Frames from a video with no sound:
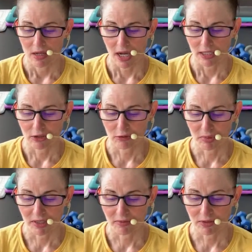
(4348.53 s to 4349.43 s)
I do
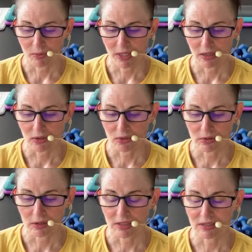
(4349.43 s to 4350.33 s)
believe as we get
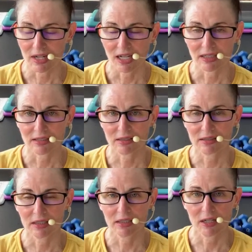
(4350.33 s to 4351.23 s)
older, it's not
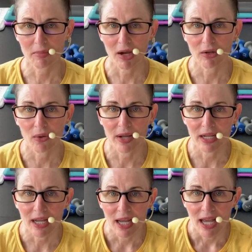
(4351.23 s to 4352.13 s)
necessarily about
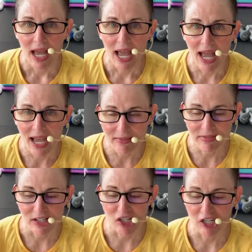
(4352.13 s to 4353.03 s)
going
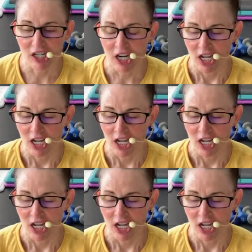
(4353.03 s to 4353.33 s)
heavier.